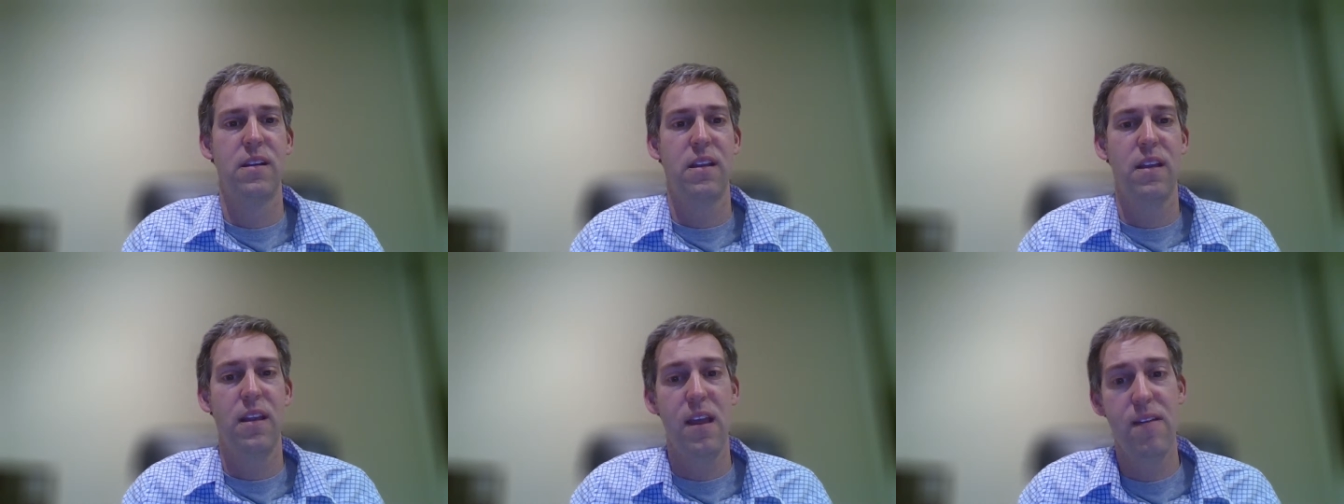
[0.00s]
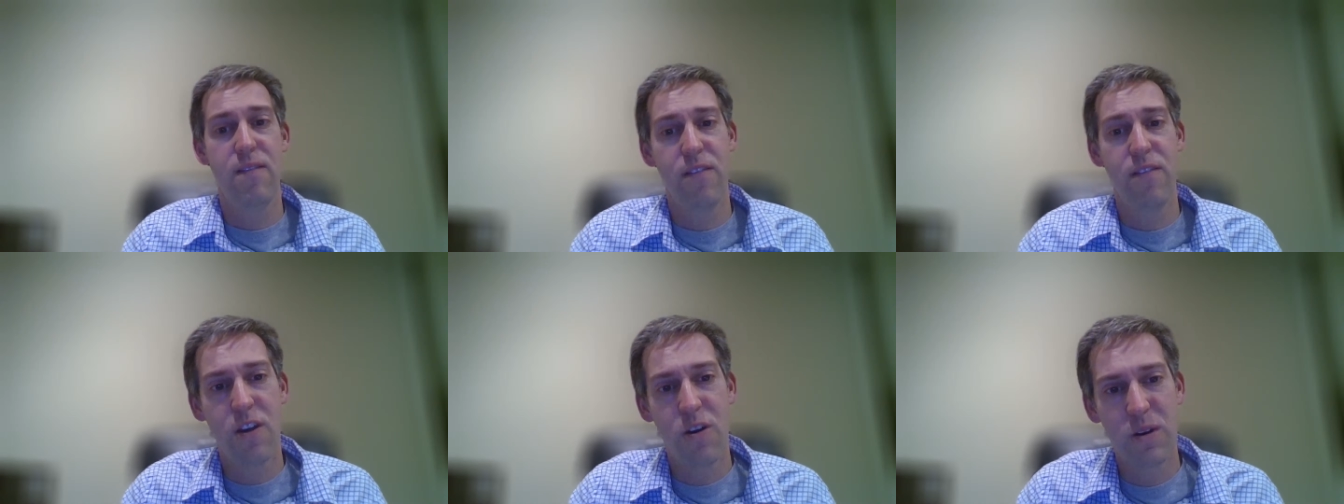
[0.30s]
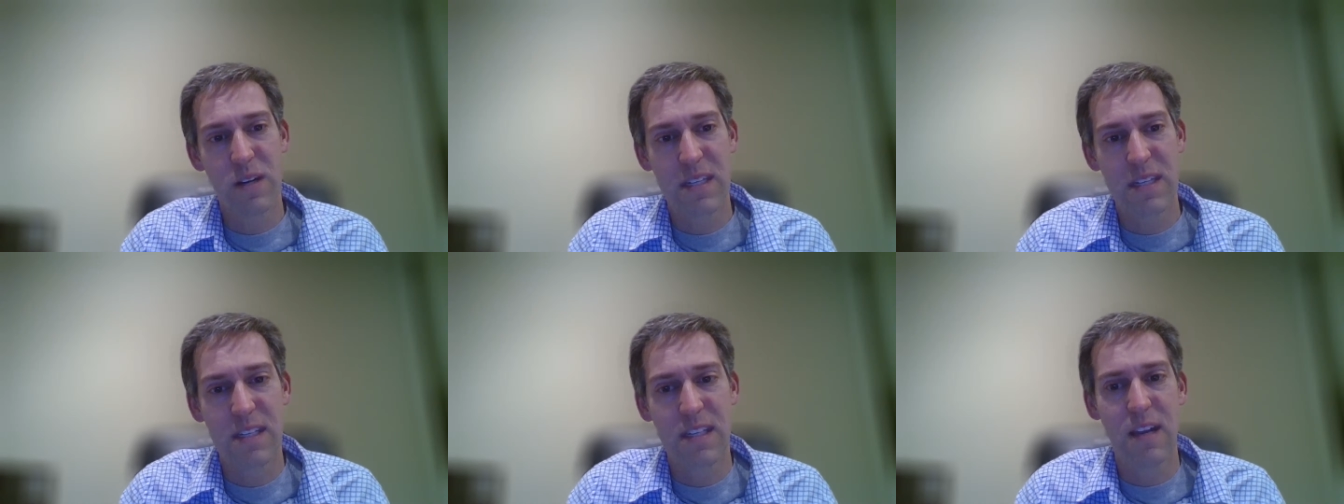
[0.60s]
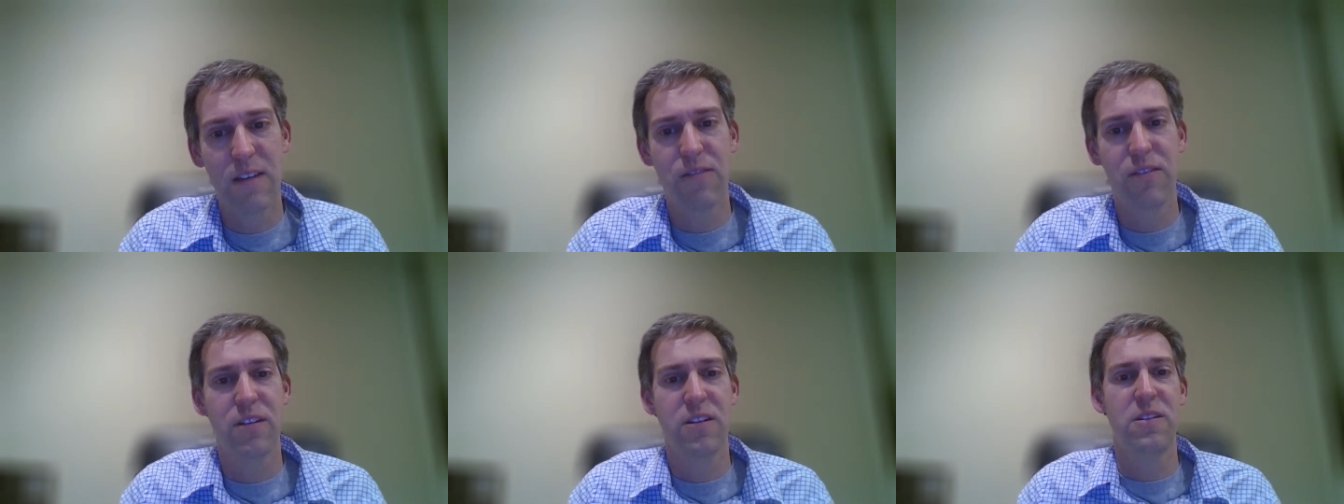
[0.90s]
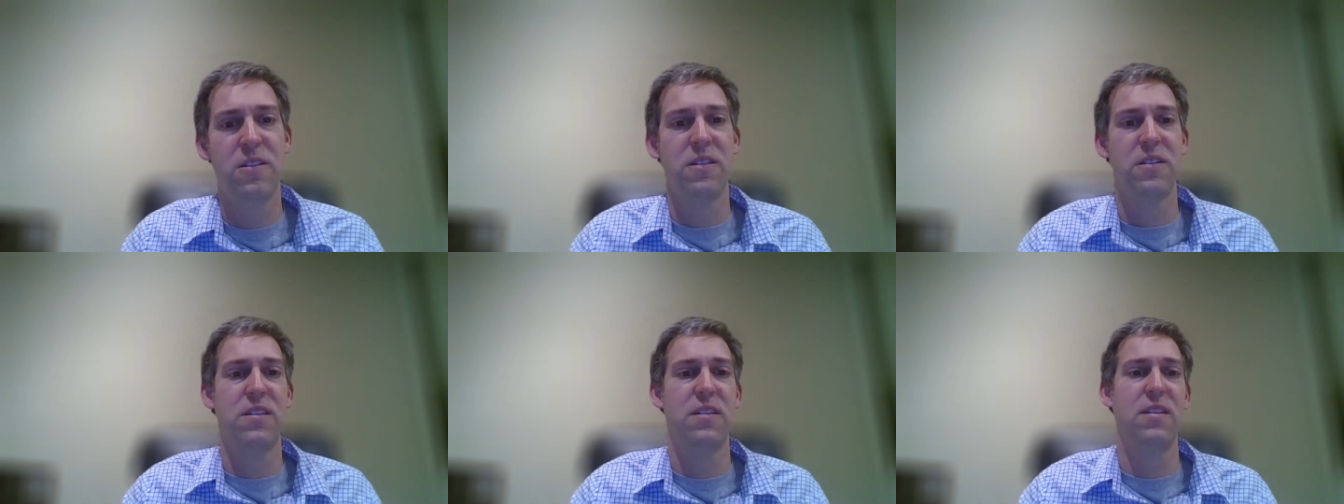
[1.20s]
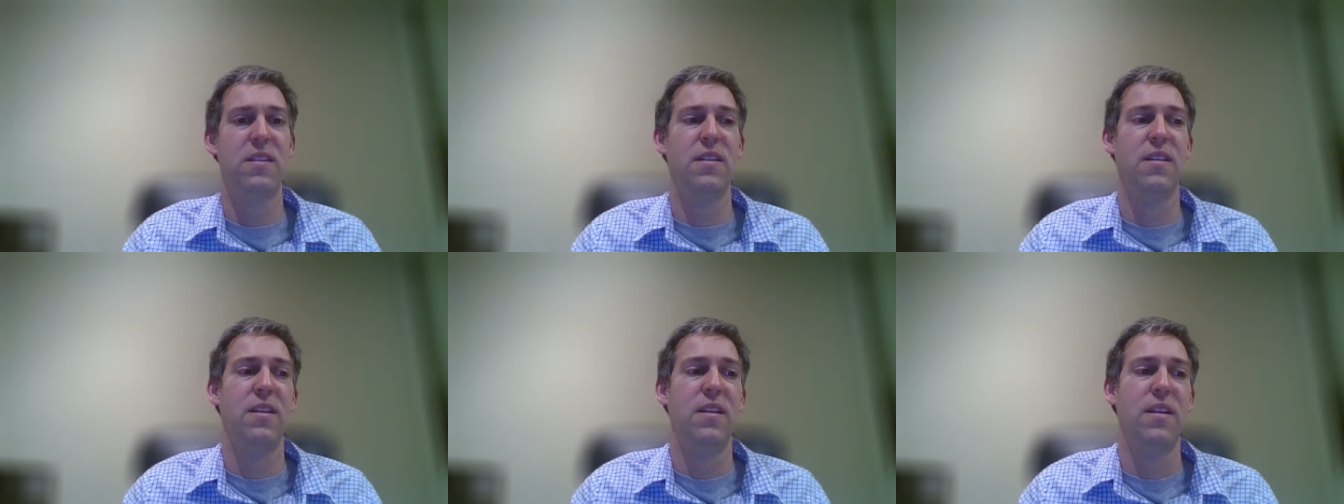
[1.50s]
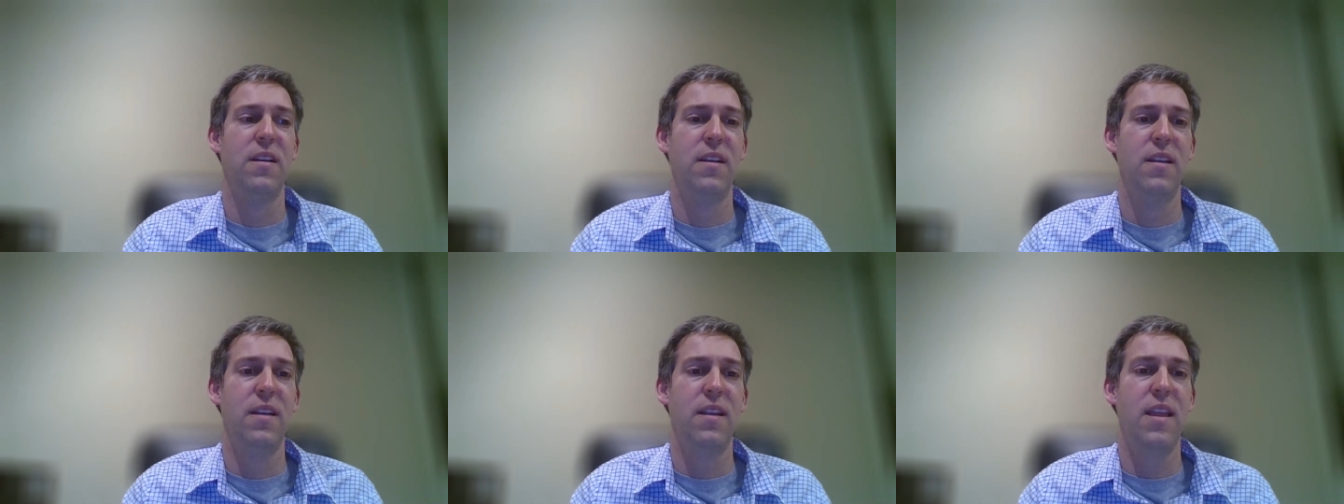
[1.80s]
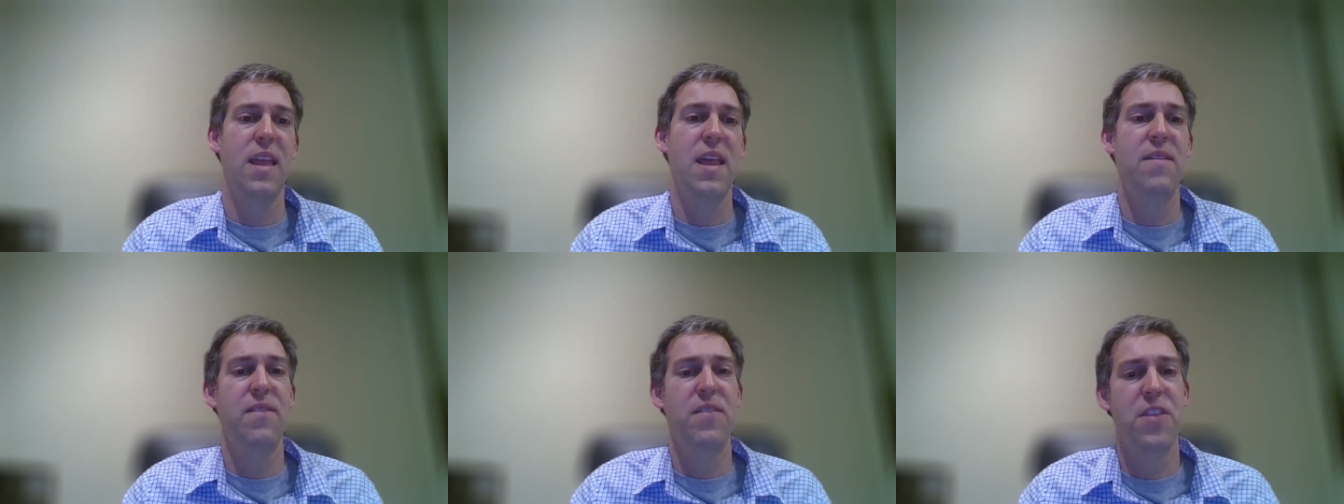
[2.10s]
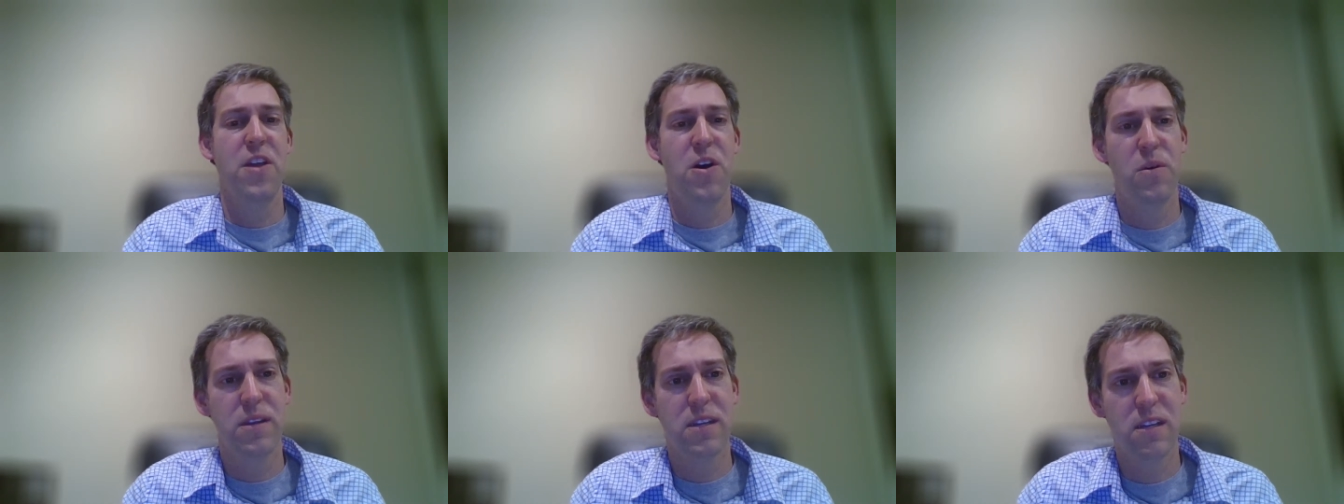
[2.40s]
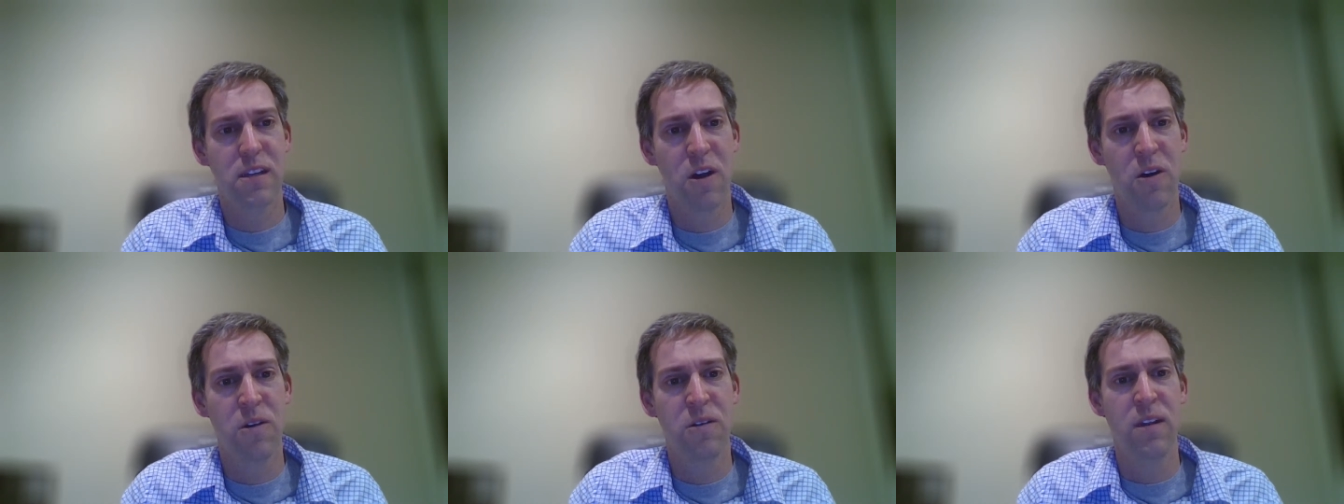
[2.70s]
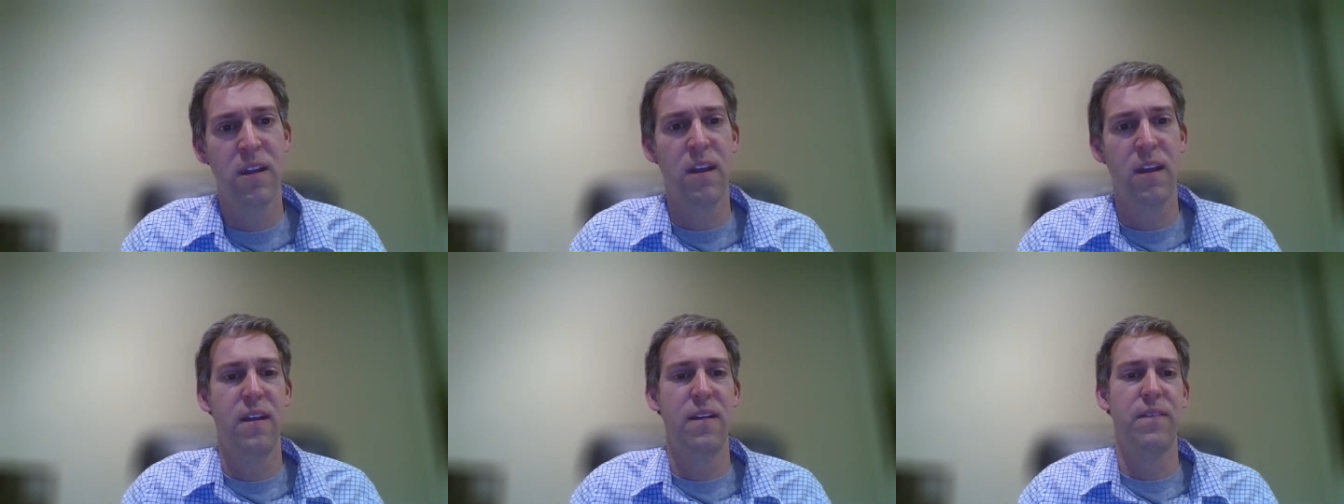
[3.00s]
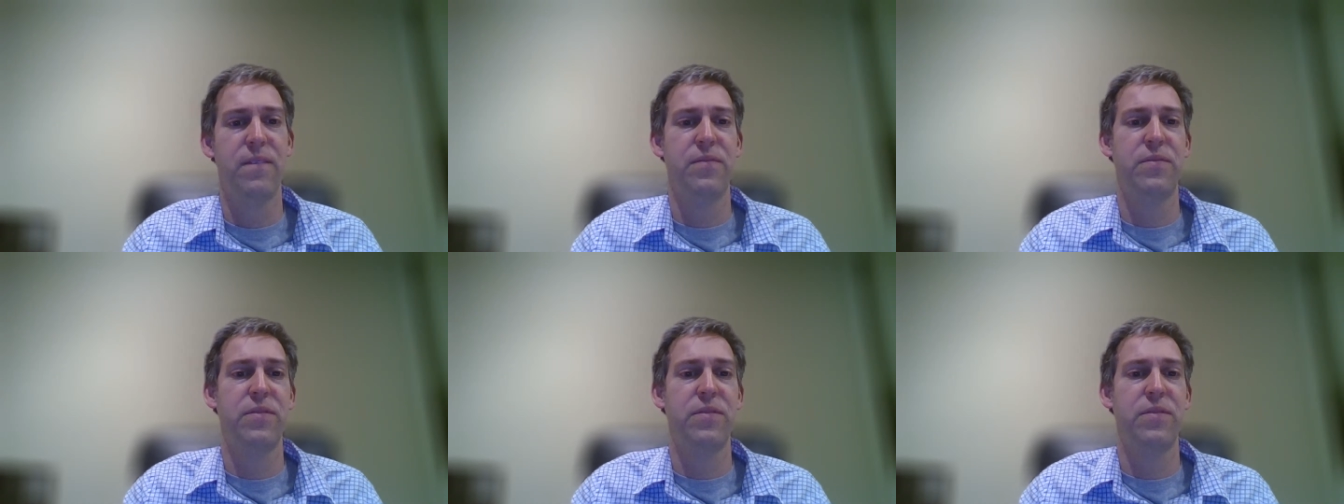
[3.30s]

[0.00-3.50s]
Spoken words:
even though it's difficult, even though it's lonely,